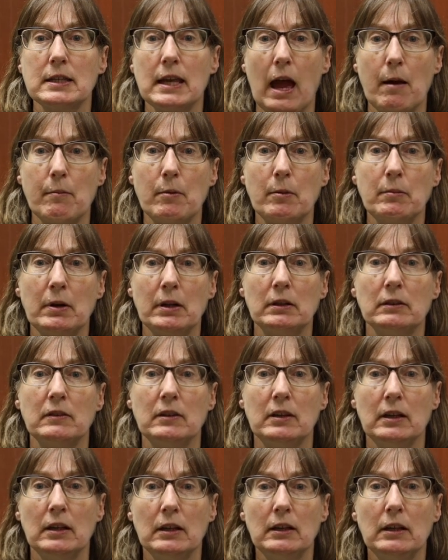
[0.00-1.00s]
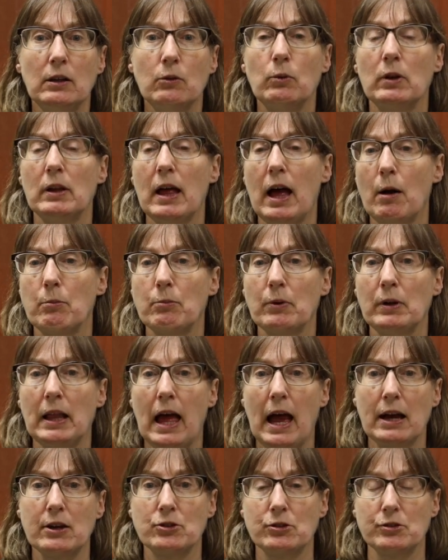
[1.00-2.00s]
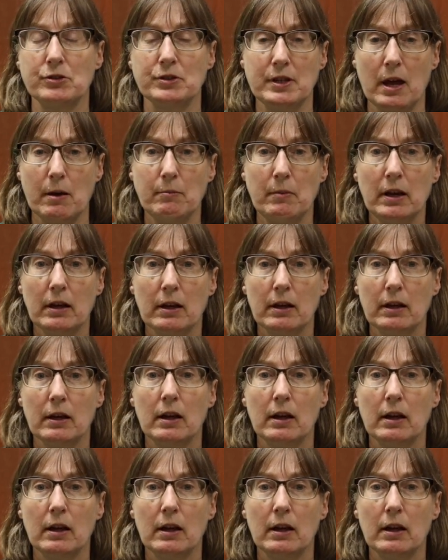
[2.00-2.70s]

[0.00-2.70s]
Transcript: Chamomile tea will help relax your stomach.